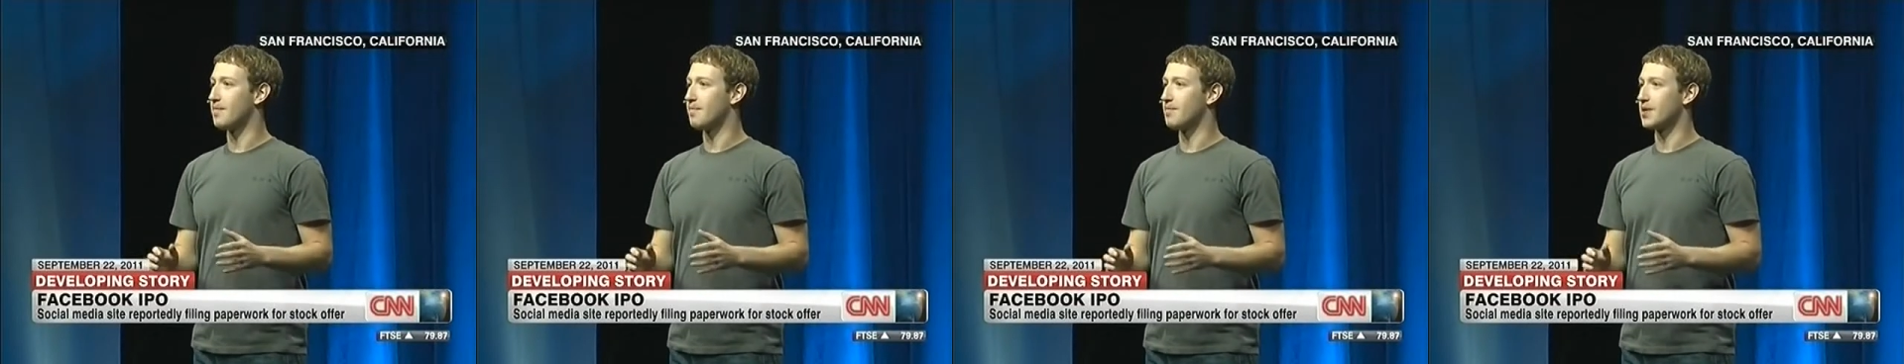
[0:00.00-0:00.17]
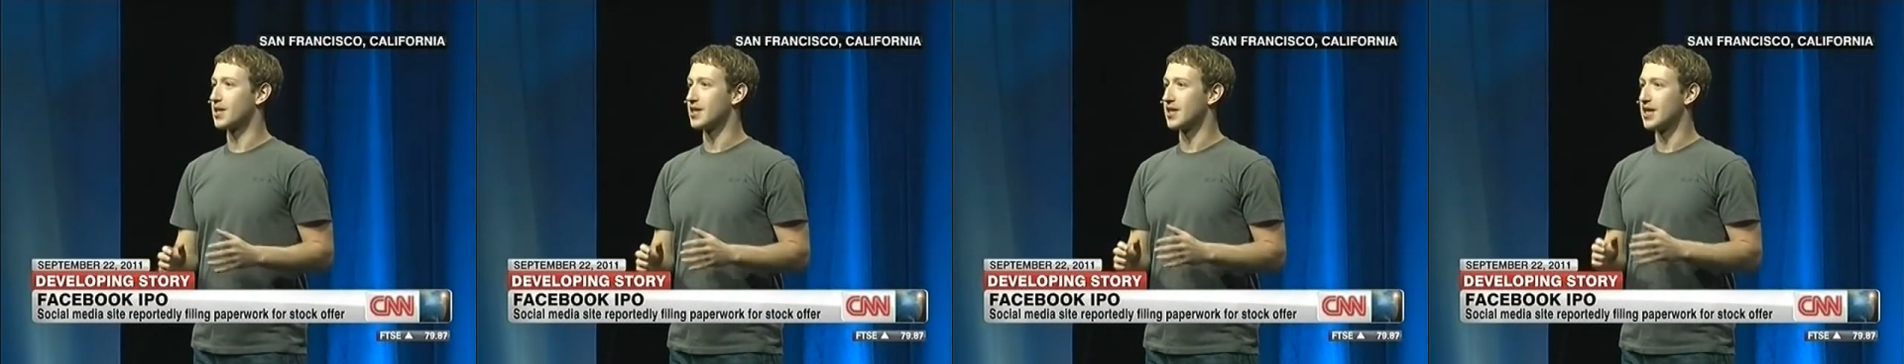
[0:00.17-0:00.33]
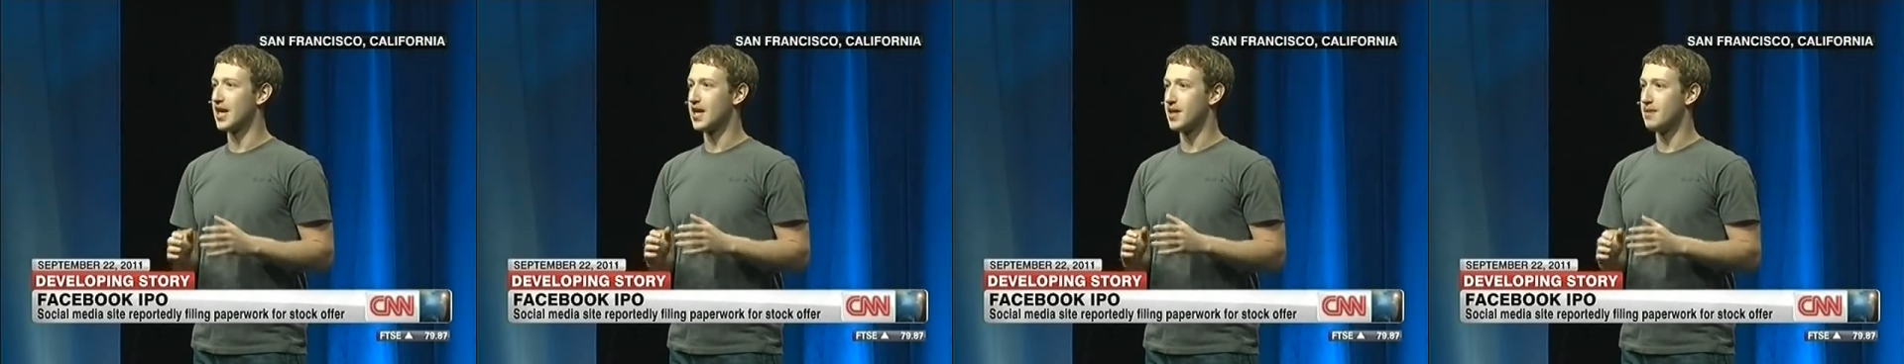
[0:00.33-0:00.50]
to
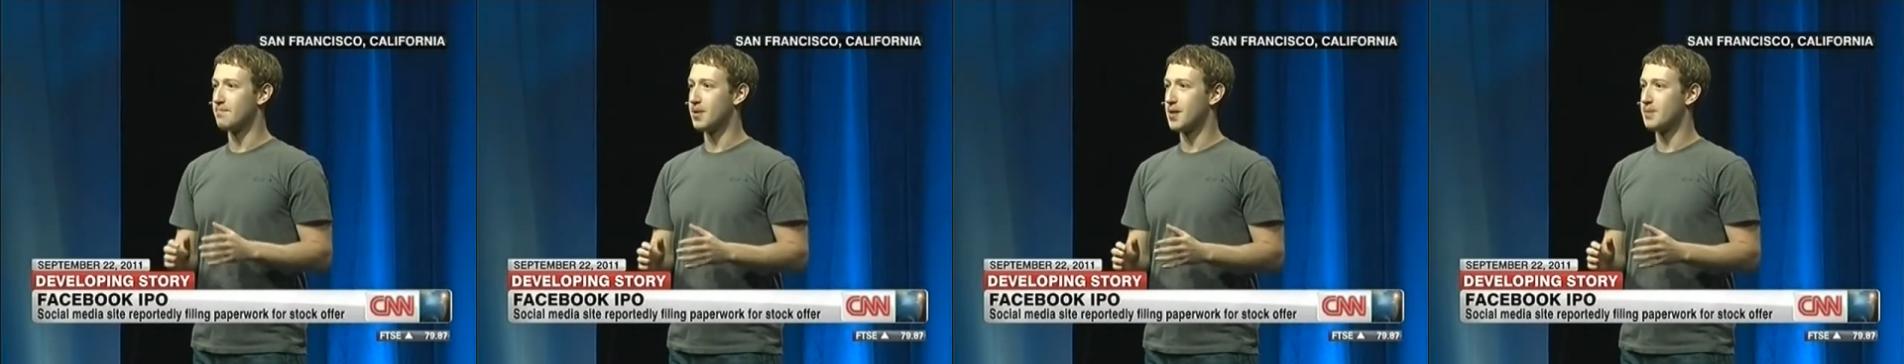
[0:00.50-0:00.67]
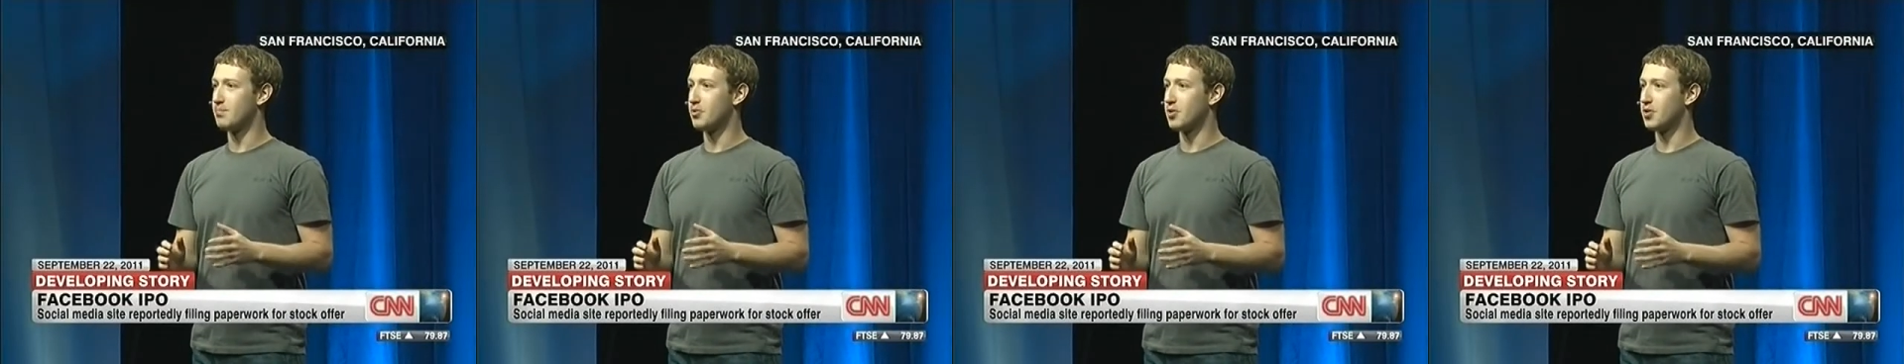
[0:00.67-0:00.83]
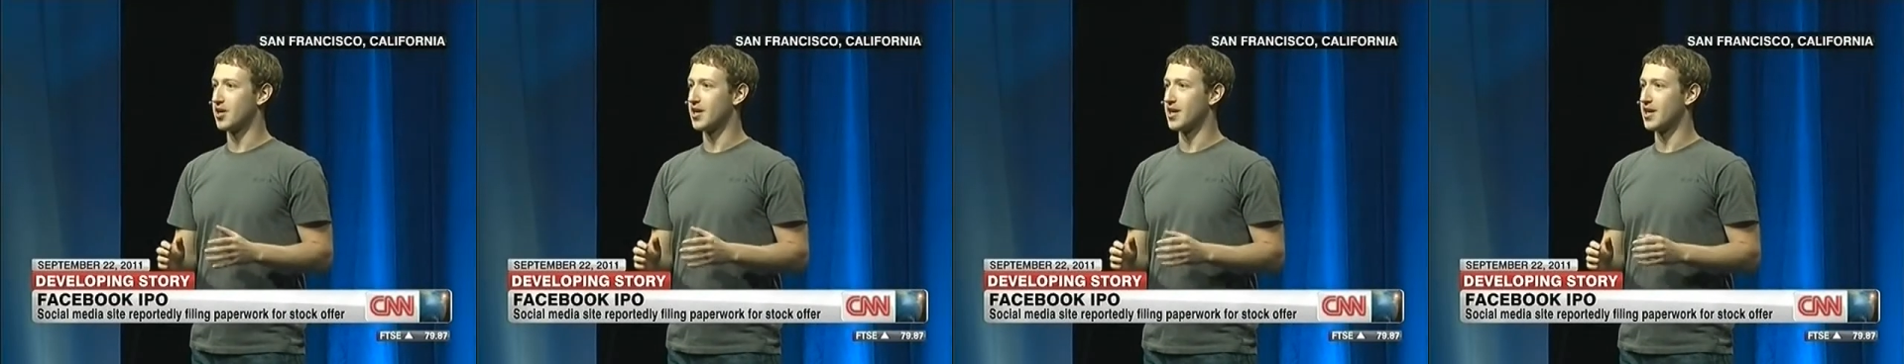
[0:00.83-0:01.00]
raise
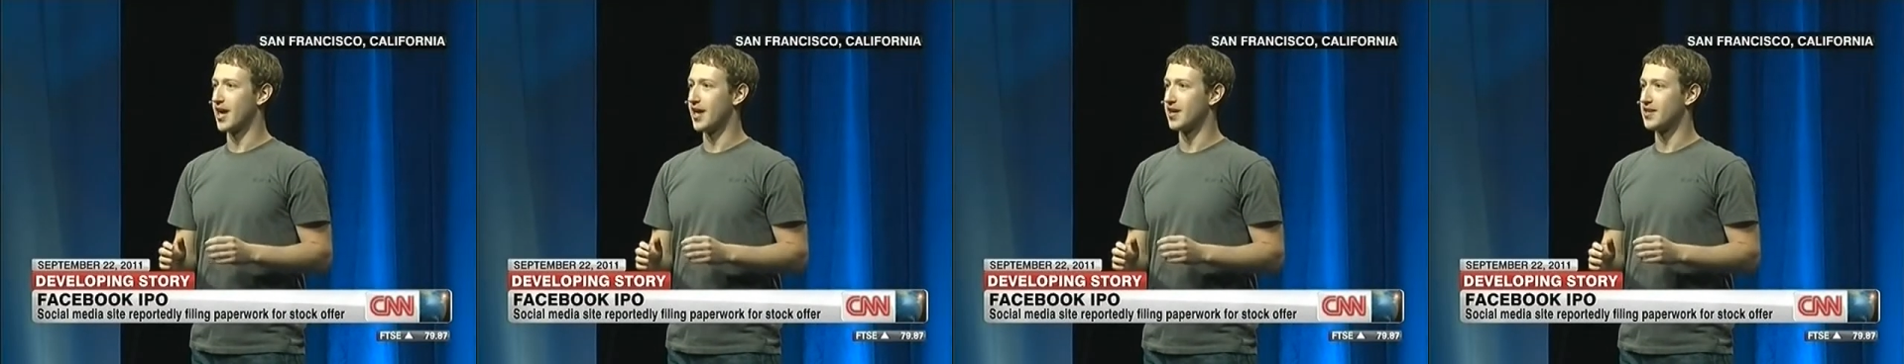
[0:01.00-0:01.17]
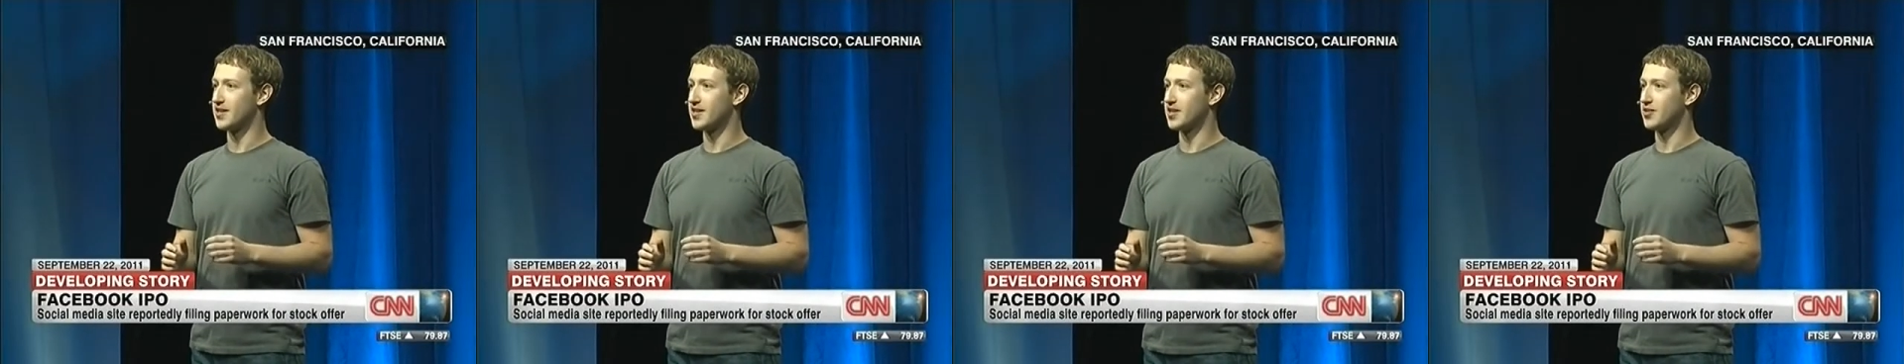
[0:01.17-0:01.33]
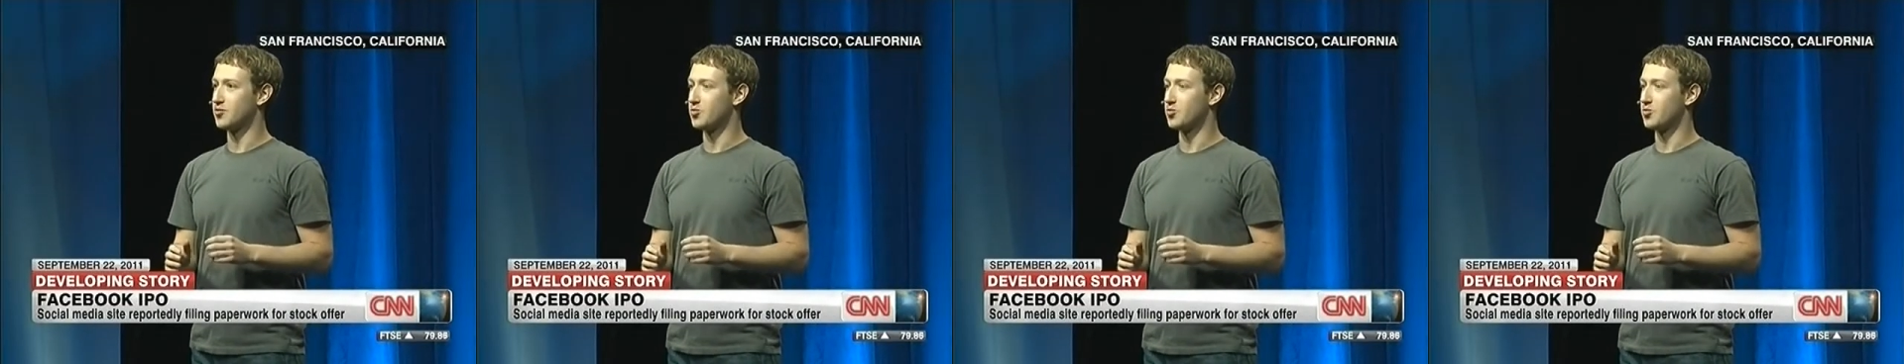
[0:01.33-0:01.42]
five